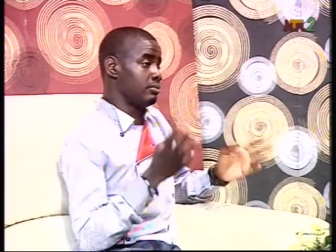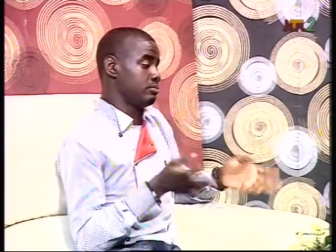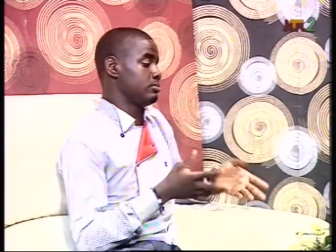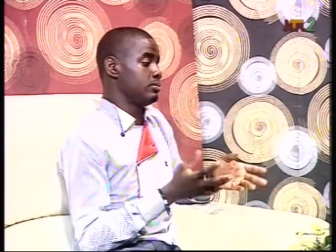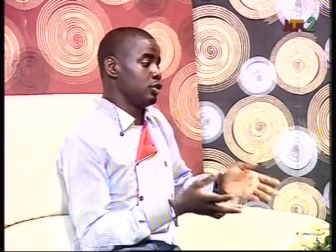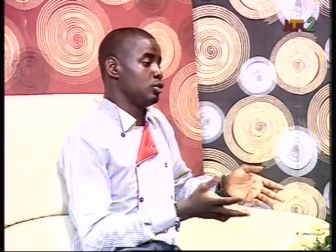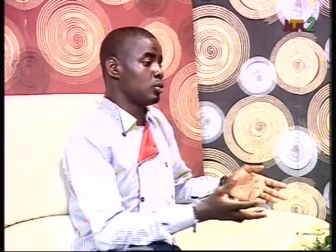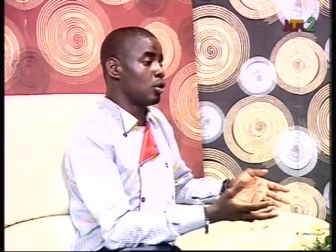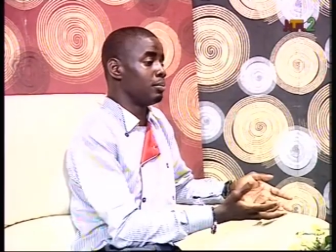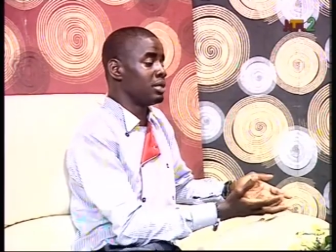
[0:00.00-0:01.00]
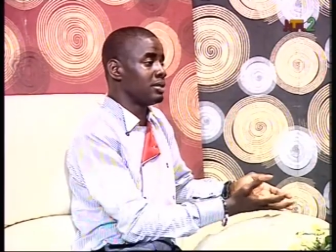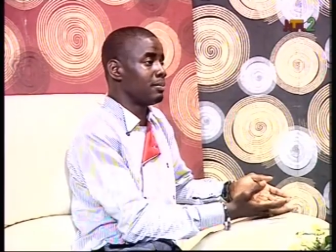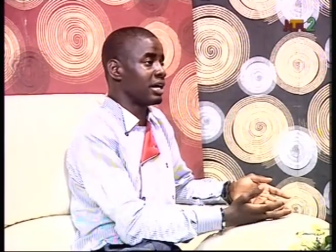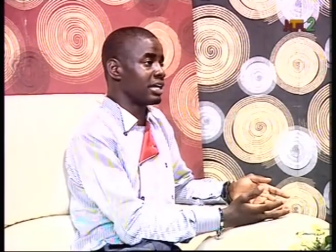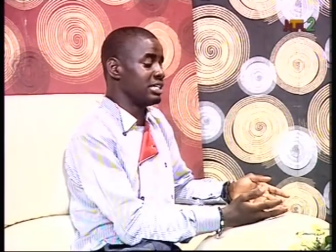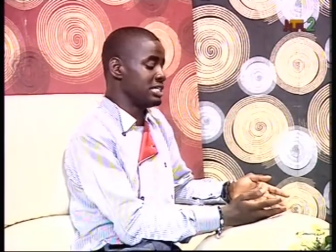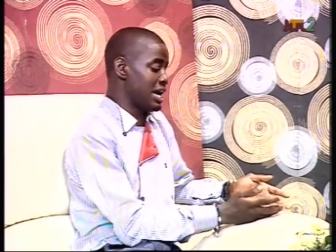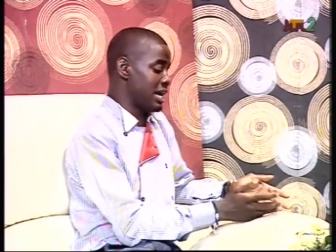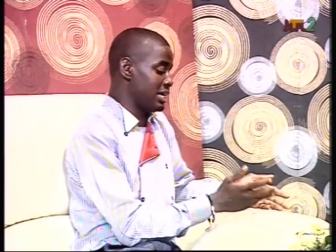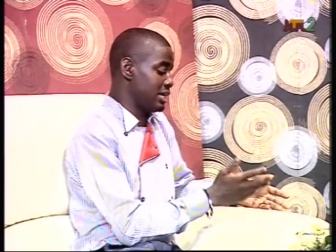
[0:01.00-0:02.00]
the you know complete package
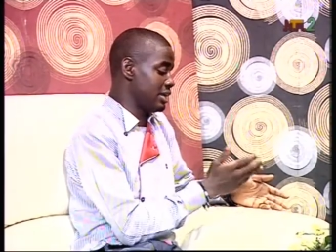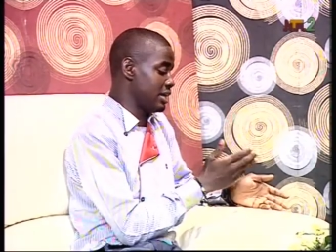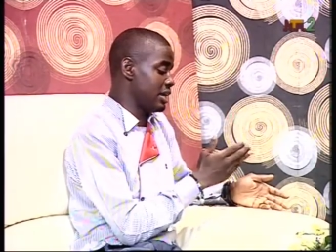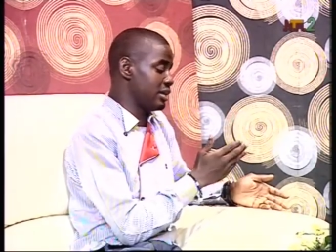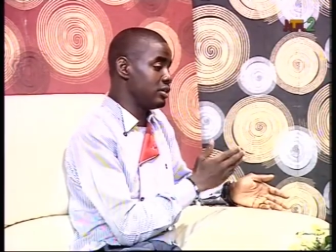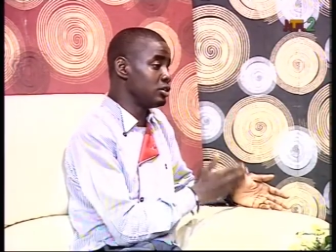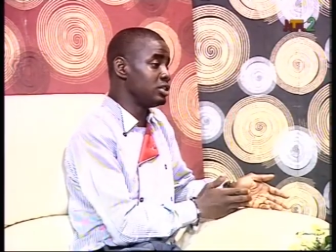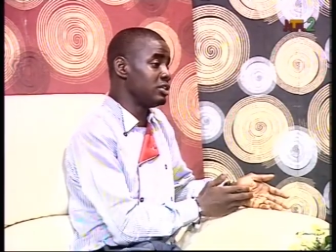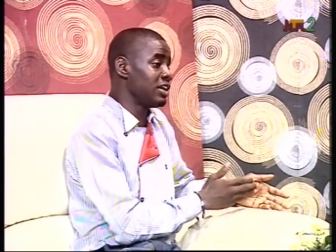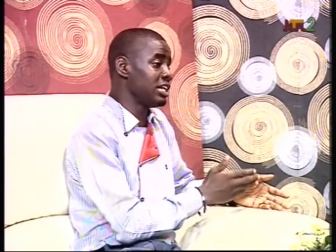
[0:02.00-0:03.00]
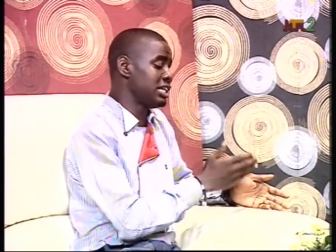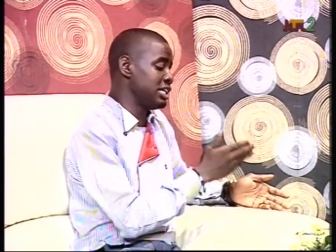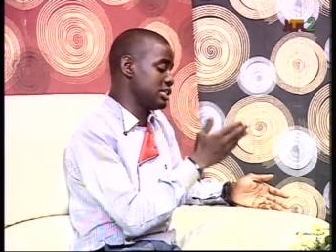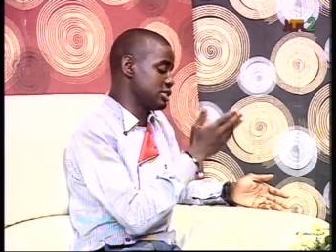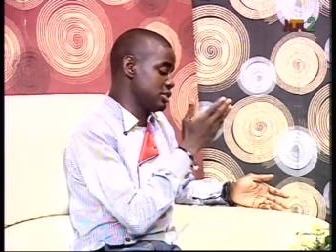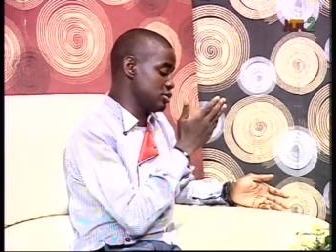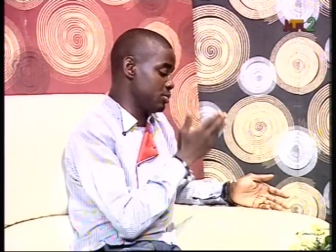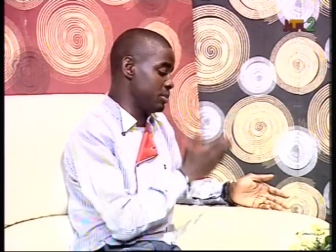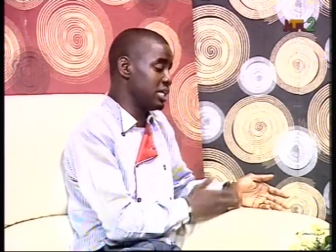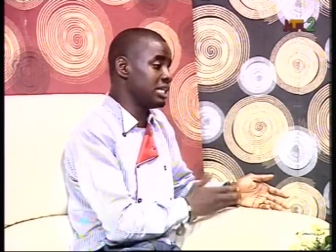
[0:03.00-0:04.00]
i uh, you know divided it into
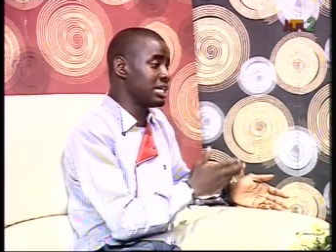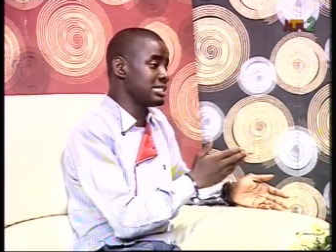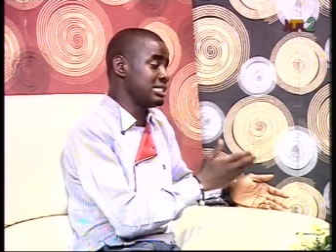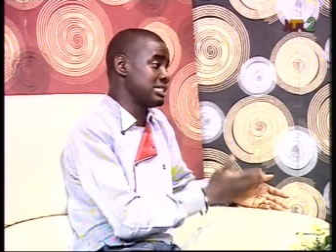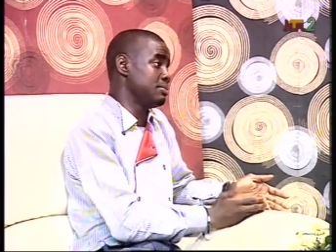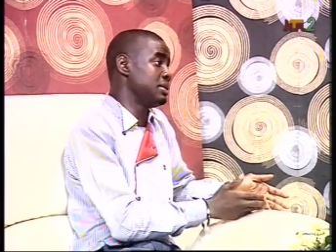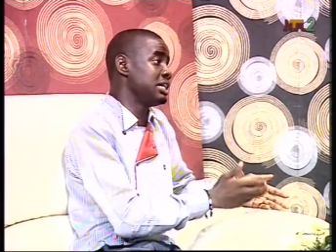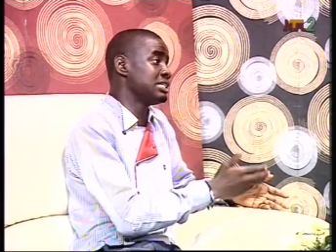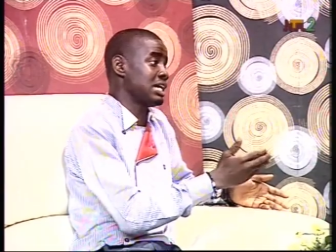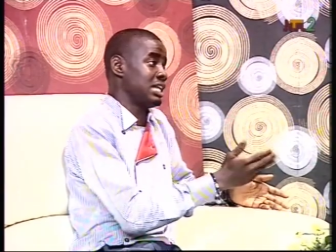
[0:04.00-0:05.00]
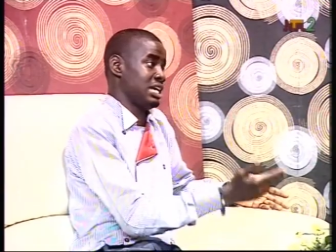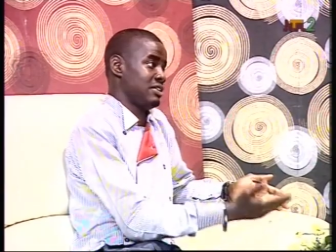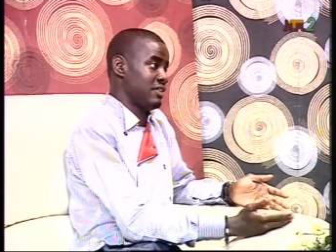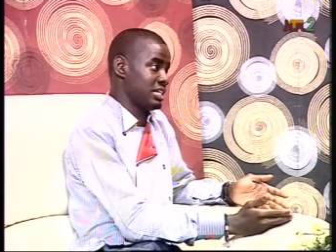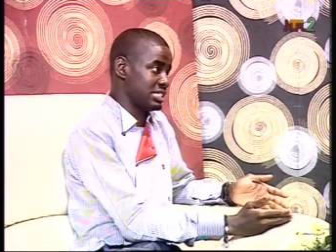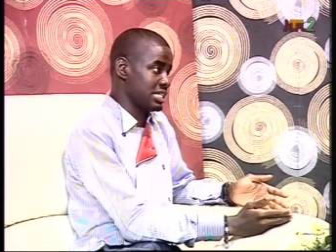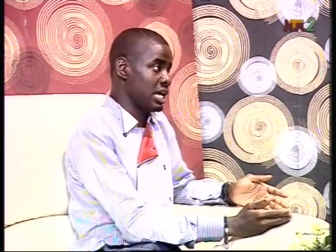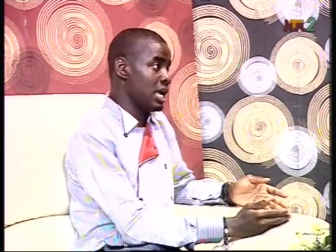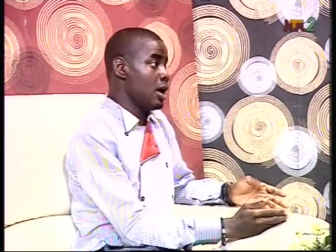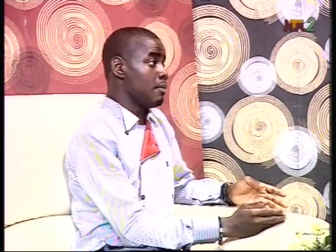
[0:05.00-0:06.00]
beginners intermediate and advanced
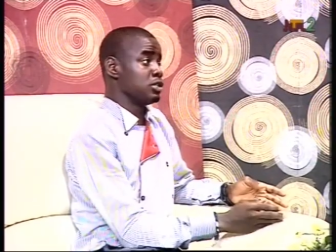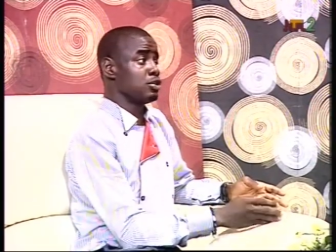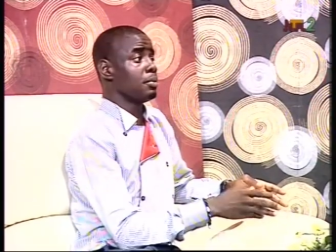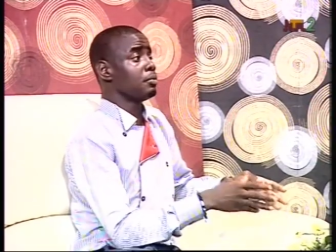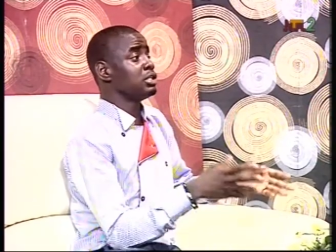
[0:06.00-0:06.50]
okay but so, people,